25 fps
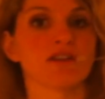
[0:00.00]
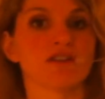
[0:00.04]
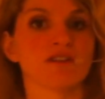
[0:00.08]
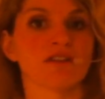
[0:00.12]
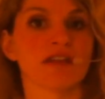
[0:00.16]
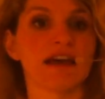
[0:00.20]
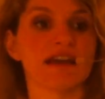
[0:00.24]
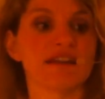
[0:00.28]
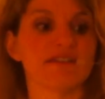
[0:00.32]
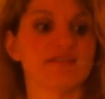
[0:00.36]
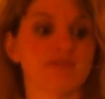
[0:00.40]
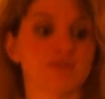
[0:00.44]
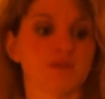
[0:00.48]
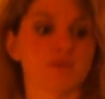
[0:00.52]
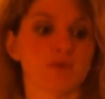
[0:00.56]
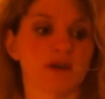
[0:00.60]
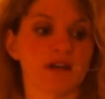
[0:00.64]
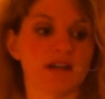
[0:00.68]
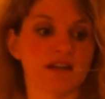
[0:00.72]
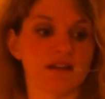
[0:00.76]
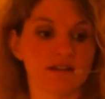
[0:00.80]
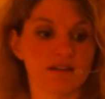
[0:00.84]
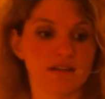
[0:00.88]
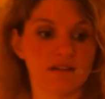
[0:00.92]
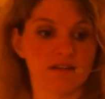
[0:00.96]
in their life
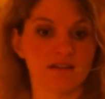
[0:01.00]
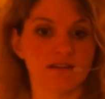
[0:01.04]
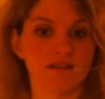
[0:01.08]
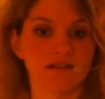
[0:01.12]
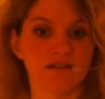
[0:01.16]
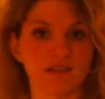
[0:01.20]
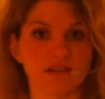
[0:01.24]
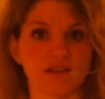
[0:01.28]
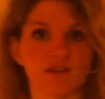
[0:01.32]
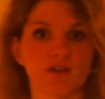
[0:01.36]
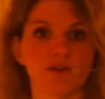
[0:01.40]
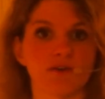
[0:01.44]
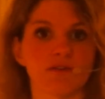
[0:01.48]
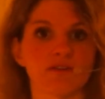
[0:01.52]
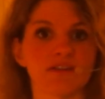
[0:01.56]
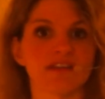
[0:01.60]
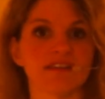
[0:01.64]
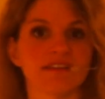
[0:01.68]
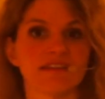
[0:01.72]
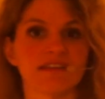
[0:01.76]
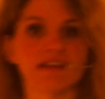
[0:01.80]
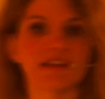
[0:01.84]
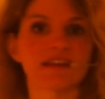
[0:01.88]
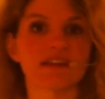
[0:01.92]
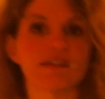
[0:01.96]
when, you know,
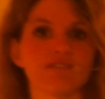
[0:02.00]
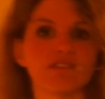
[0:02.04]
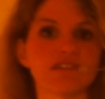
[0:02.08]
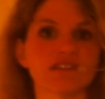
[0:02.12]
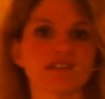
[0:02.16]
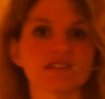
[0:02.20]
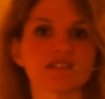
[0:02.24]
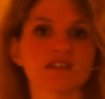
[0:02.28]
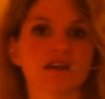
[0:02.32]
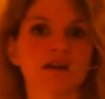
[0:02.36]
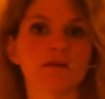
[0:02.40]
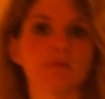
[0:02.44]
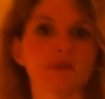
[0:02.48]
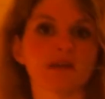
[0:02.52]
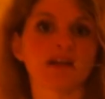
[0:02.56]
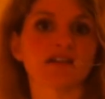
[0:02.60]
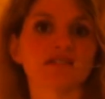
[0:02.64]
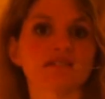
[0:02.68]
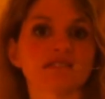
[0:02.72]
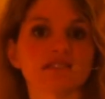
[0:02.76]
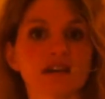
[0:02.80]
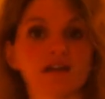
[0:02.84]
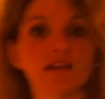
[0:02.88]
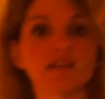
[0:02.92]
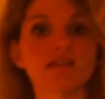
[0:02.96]
they think everything's coming
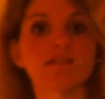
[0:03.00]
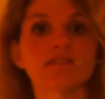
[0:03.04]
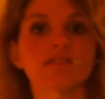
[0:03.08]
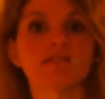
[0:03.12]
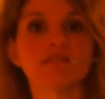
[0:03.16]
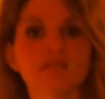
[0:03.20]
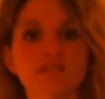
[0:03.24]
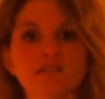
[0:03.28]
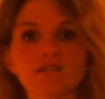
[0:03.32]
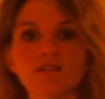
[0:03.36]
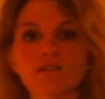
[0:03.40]
undone.